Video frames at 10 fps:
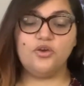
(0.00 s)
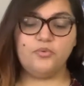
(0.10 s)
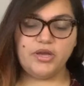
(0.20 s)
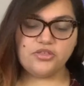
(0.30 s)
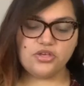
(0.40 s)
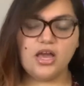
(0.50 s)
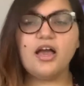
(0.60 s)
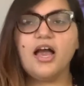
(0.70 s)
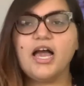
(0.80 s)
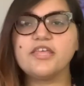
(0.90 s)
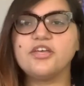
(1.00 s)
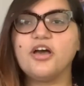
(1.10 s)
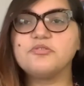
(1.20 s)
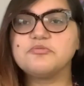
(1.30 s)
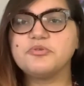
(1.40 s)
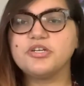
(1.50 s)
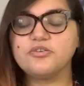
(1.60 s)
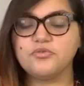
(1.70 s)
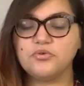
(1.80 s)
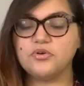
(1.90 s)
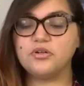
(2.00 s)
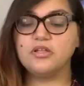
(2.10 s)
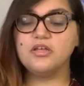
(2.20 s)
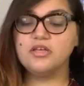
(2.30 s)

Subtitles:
which I thought was pretty cool.